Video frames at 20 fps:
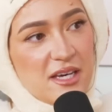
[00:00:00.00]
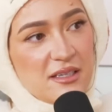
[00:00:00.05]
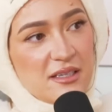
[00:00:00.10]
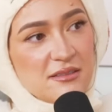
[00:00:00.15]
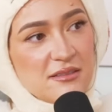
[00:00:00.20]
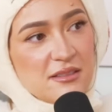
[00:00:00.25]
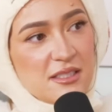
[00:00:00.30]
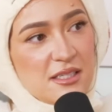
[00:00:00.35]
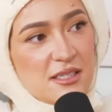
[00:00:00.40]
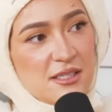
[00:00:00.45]
No,
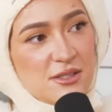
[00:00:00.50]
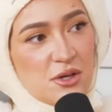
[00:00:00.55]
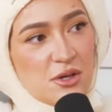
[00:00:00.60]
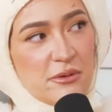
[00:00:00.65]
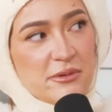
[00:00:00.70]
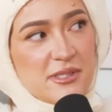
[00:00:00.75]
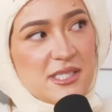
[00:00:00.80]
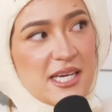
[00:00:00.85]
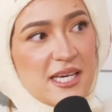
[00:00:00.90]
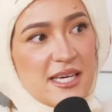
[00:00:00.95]
I totally So I
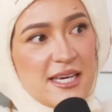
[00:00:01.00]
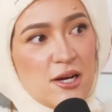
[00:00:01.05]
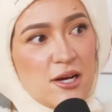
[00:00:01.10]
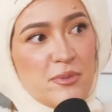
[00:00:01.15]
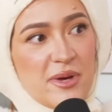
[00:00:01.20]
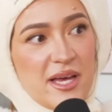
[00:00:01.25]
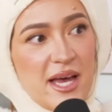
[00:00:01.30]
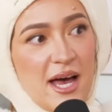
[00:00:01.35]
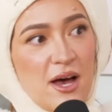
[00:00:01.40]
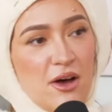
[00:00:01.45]
was understand. like, hear
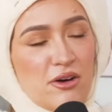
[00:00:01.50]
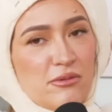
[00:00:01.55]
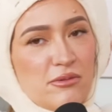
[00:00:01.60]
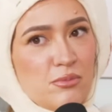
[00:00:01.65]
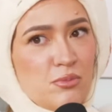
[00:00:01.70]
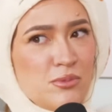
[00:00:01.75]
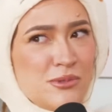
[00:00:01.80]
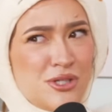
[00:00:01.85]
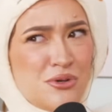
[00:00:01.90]
me out.